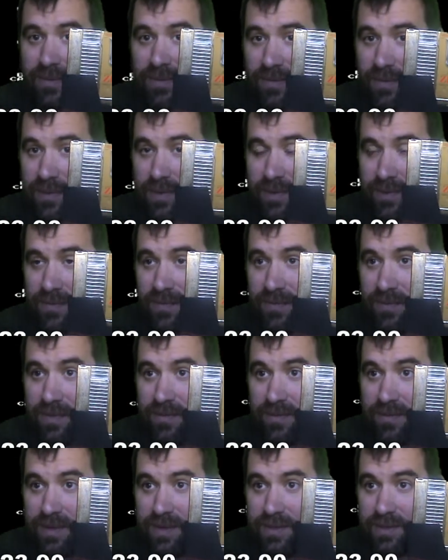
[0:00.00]
Wonderful
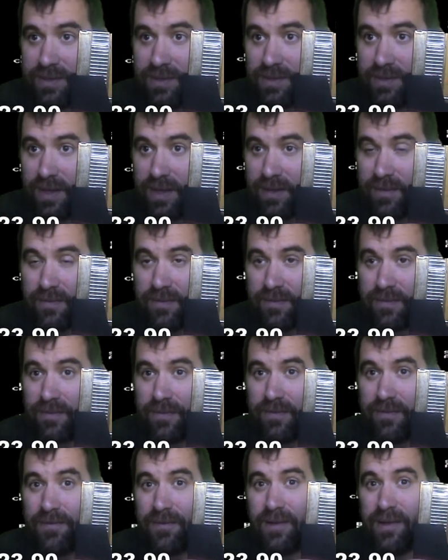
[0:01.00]
adventure, like
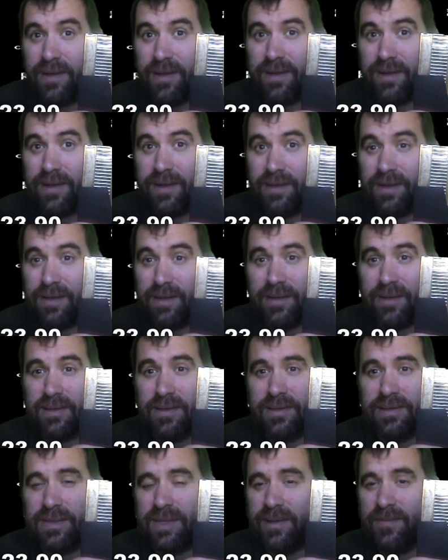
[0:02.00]
fun
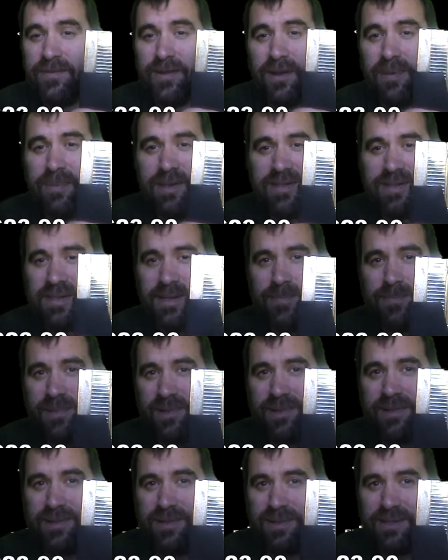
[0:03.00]
but
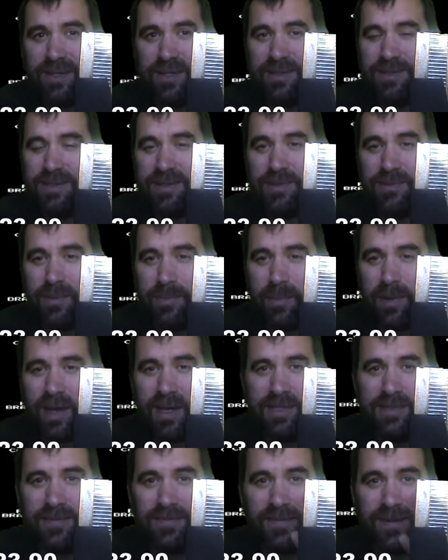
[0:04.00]
simple little dungeons with
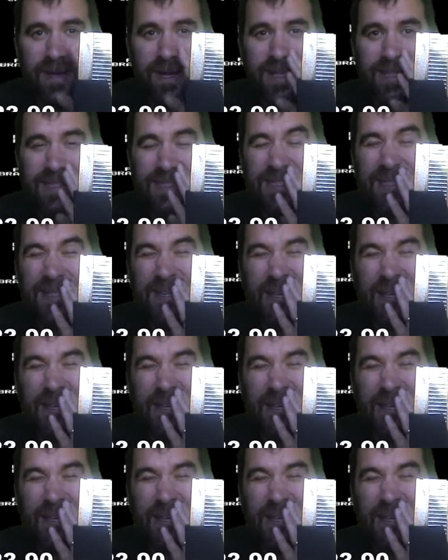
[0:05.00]
boss fights.